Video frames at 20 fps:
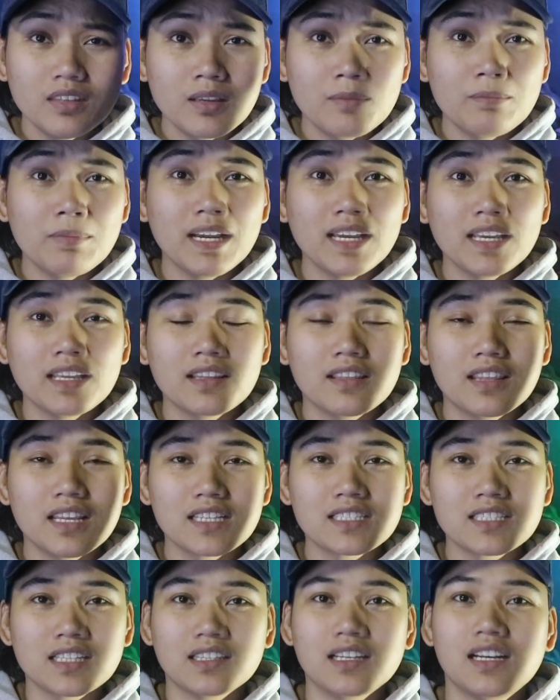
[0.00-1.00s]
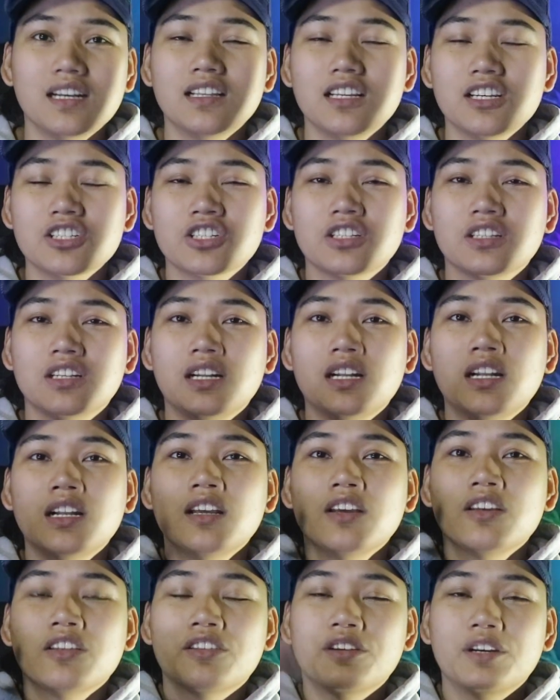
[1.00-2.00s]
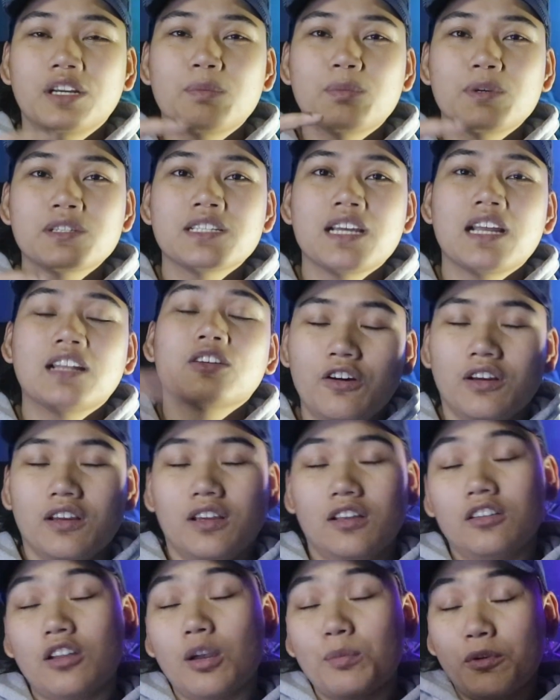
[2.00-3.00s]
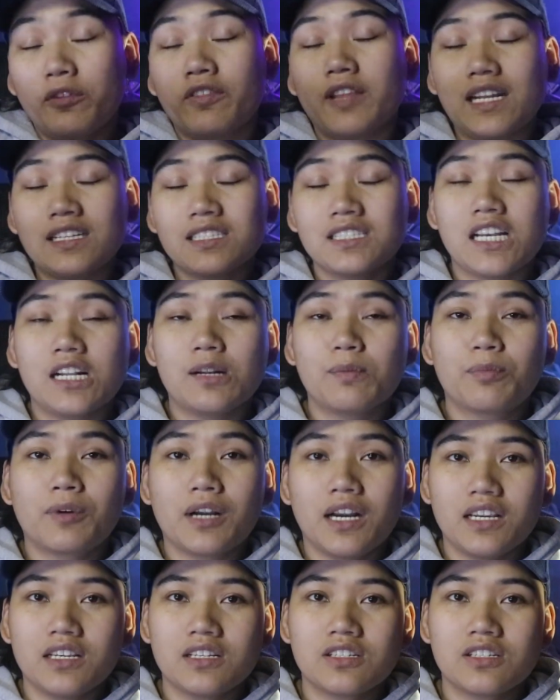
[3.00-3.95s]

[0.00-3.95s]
buy this at an additional 30% on top of that sale price.